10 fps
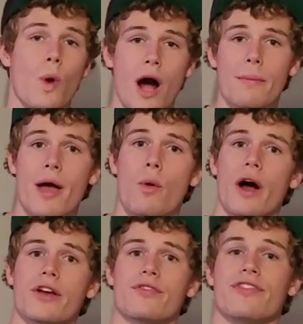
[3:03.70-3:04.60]
while my
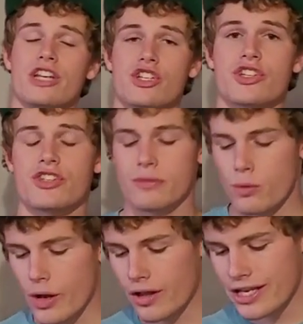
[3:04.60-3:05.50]
water finishes to
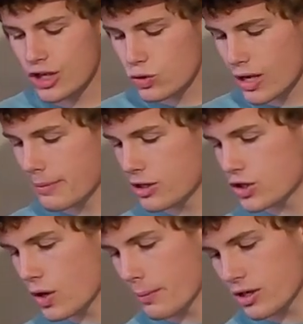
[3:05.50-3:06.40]
boil, here's what I'm gonna
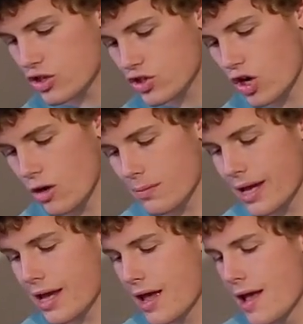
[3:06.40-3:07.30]
do. I'm gonna start
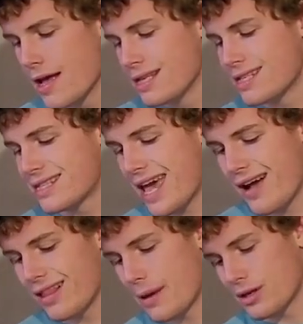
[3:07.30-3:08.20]
my
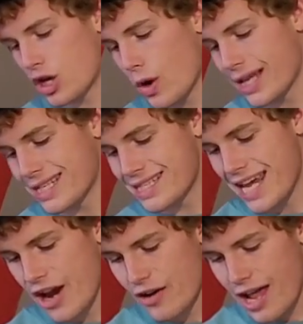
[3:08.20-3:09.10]
scale. I'm gonna go ahead and
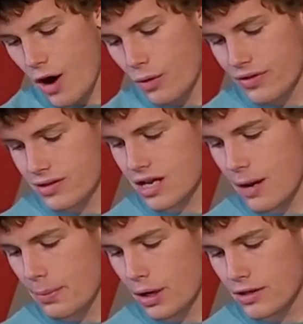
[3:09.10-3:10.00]
tare it out with this
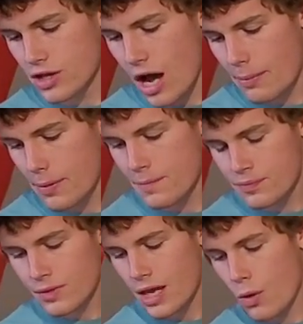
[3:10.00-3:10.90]
cup on top.
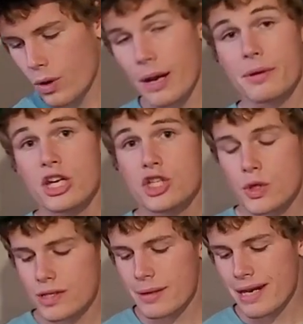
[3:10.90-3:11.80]
And what I'm gonna
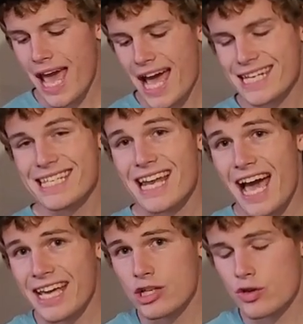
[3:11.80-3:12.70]
do is I'm gonna add
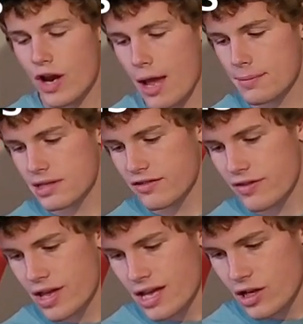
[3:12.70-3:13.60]
nine grams of
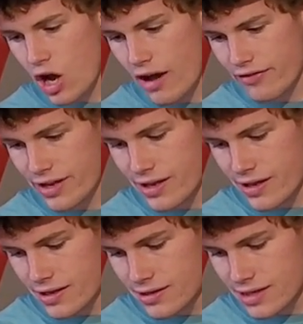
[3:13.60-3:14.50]
coffee
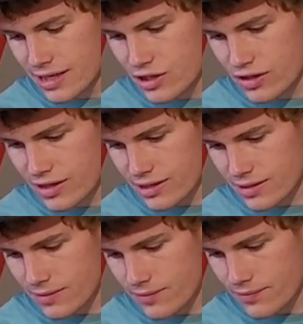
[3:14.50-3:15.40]
to each of these.